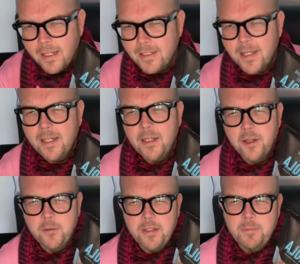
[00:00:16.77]
I say new,
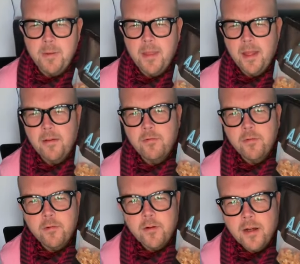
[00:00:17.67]
it's been there
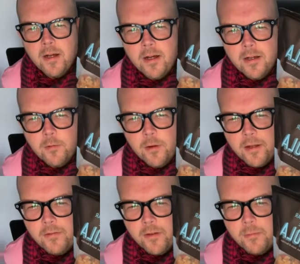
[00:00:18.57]
for
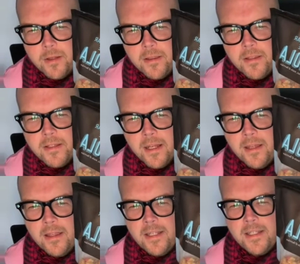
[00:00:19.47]
quite a few months,
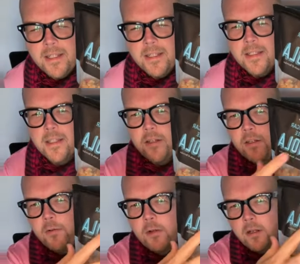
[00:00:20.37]
and this is the
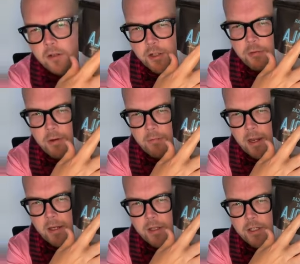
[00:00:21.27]
new luxury
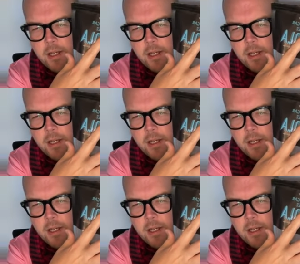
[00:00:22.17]
range.